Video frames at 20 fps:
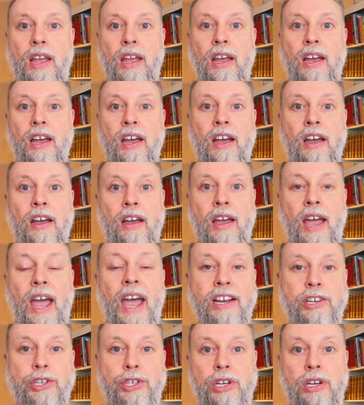
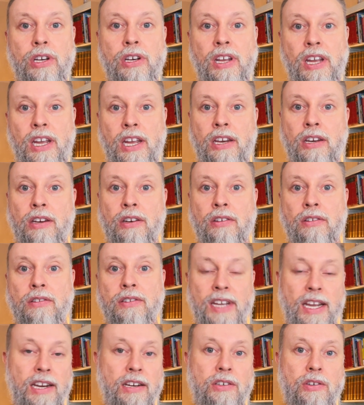action in
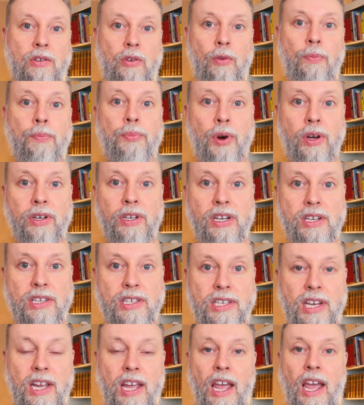dental
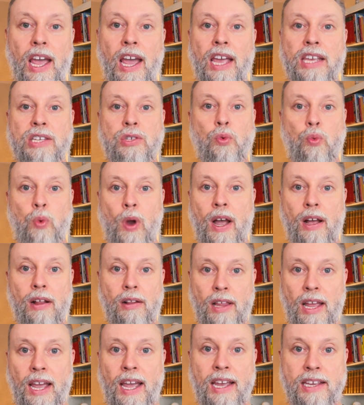products, as
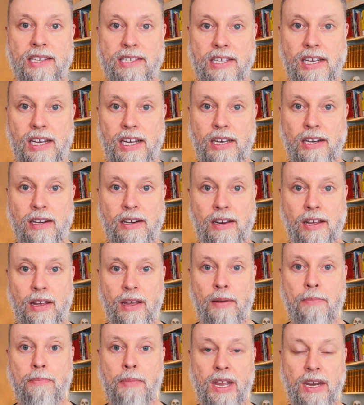well as in
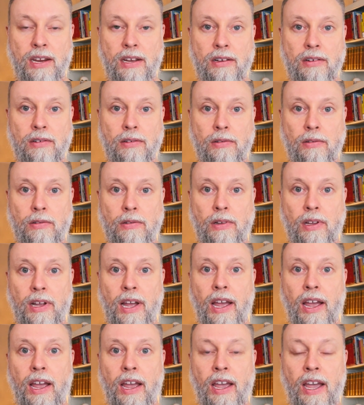medical
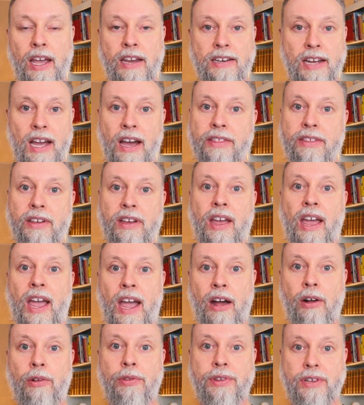and other
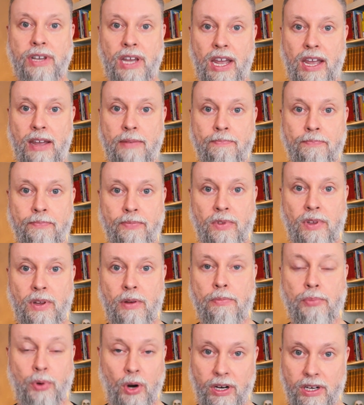healthcare
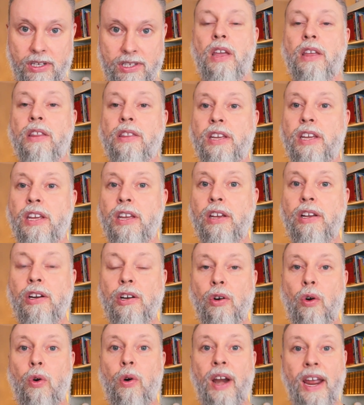products. The
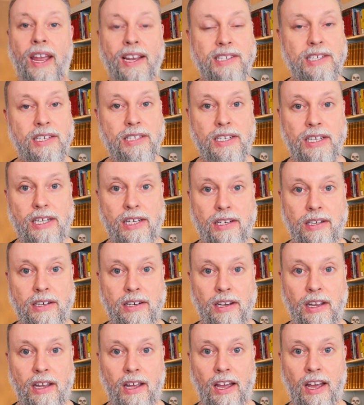Chlorhexidine
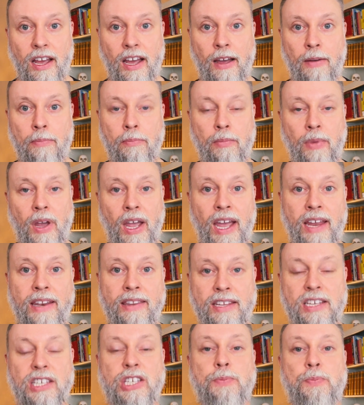and
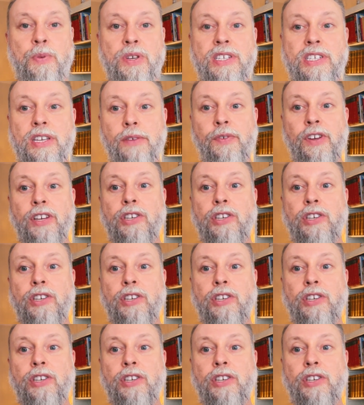this specific